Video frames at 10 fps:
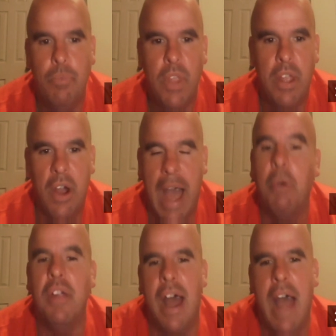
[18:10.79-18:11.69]
You
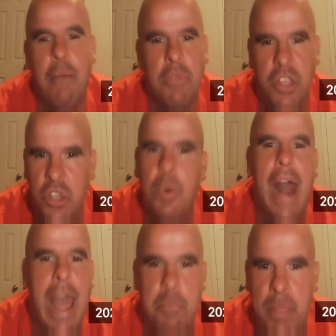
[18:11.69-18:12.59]
and
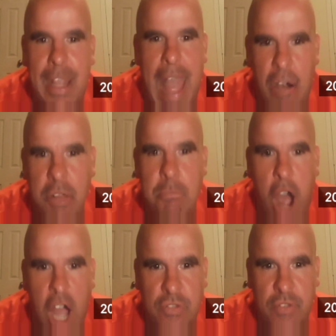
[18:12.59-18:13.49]
I are big Harry
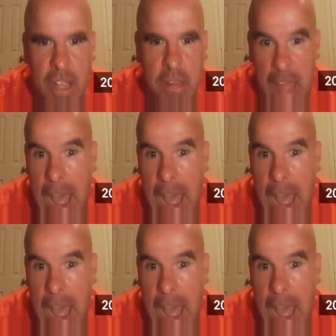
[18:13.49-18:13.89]
Bosch fans.